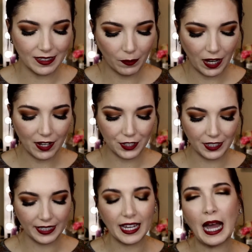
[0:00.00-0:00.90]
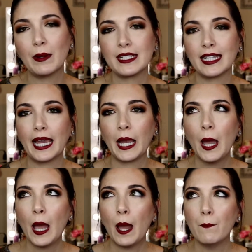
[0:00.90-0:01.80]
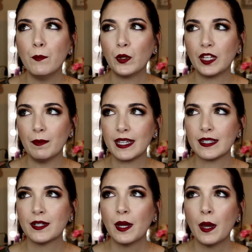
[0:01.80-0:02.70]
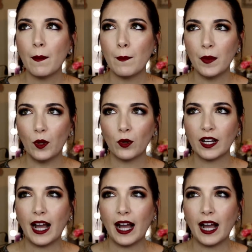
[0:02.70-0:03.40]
subconsciously I was like, Milky Mist, milk.